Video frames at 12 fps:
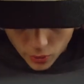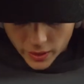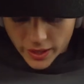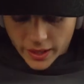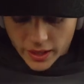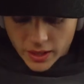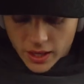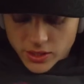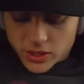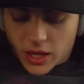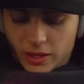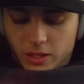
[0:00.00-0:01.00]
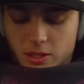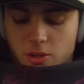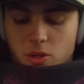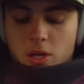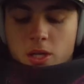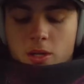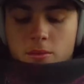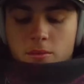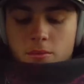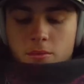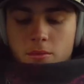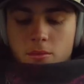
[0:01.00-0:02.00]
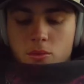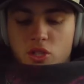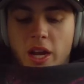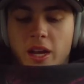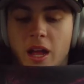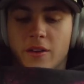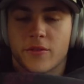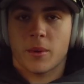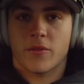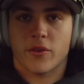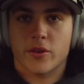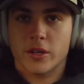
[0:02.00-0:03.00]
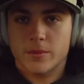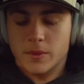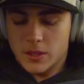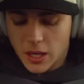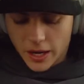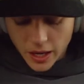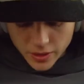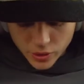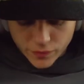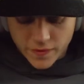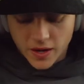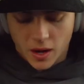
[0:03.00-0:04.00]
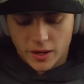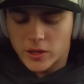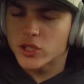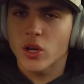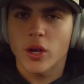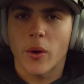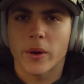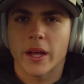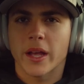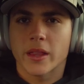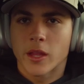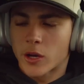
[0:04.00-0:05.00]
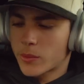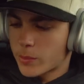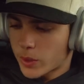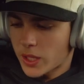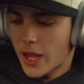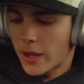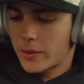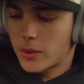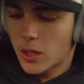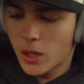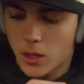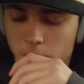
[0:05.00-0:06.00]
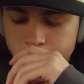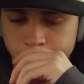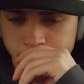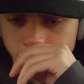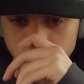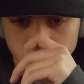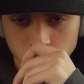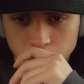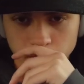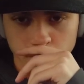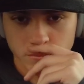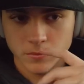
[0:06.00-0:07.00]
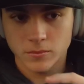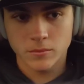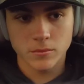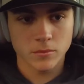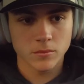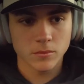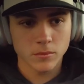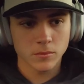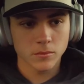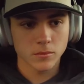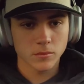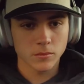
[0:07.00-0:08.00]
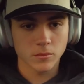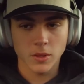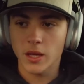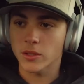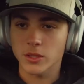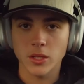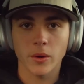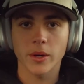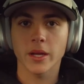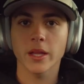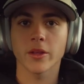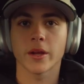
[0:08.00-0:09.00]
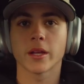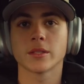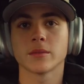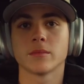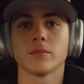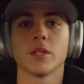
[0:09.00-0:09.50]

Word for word: Oh, and I just got this new hoodie. Jake got it for me for Christmas. I got a new fit on. I'll show y'all when I get there. But yeah, um, yeah, I'll see y'all when I get there, I guess.